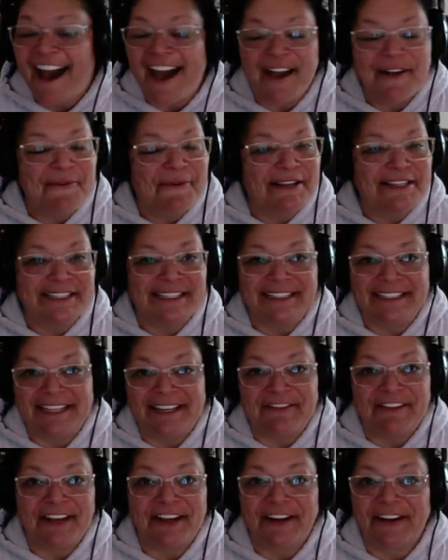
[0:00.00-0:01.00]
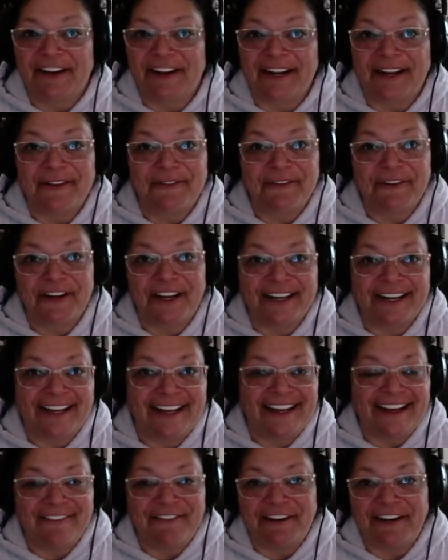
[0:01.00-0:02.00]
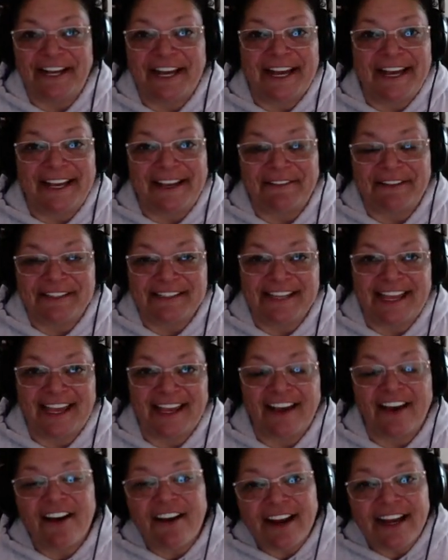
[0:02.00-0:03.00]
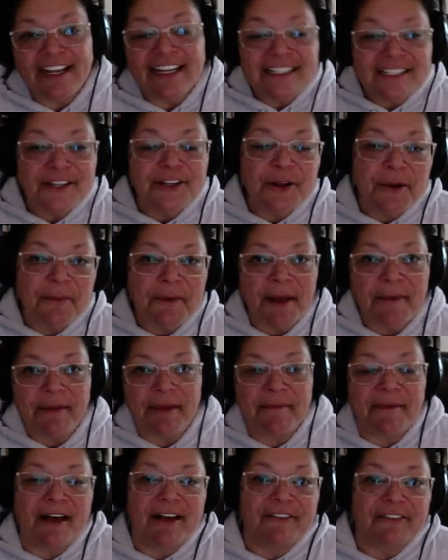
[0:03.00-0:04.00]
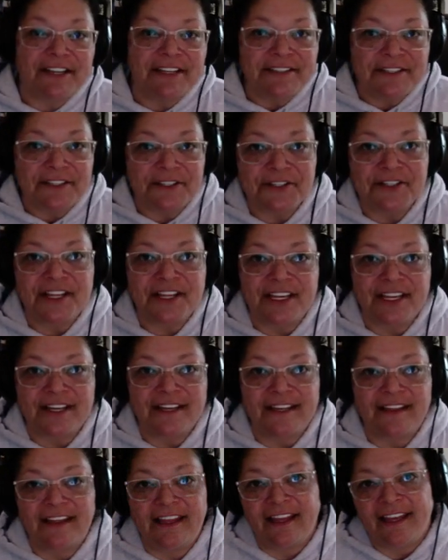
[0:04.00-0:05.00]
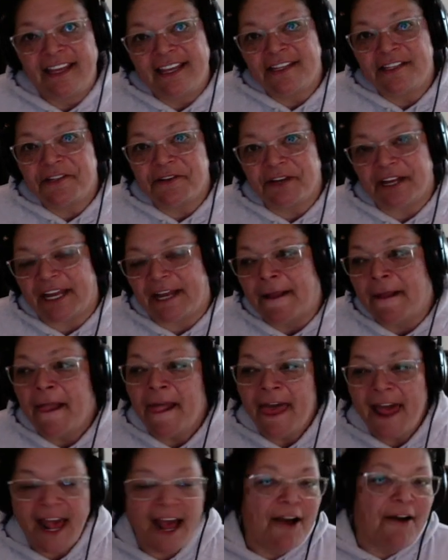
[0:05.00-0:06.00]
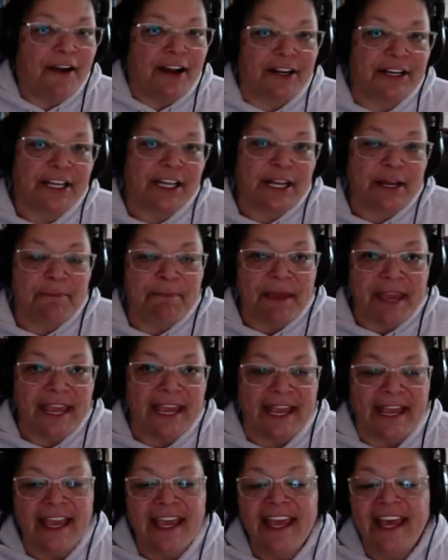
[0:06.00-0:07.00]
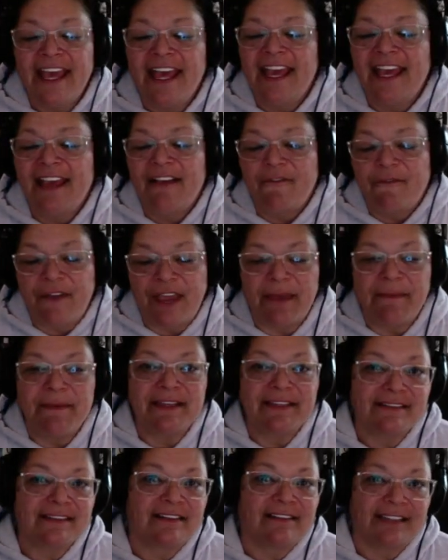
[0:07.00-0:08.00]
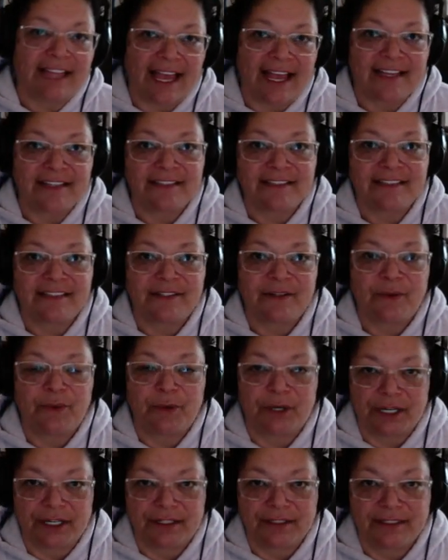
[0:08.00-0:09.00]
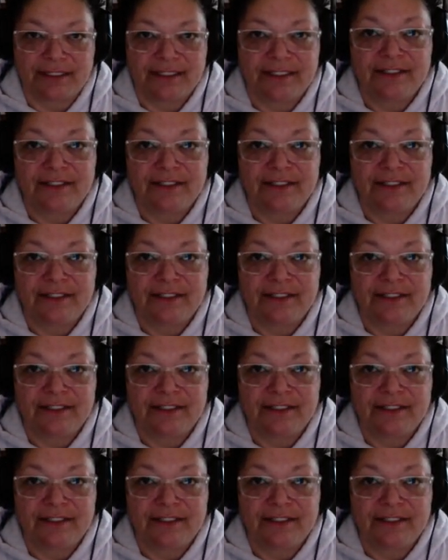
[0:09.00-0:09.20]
I wasn't giving her enough credit when I was like, all right, no problem. I'll research the, the history. How hard could it be? Famous last words.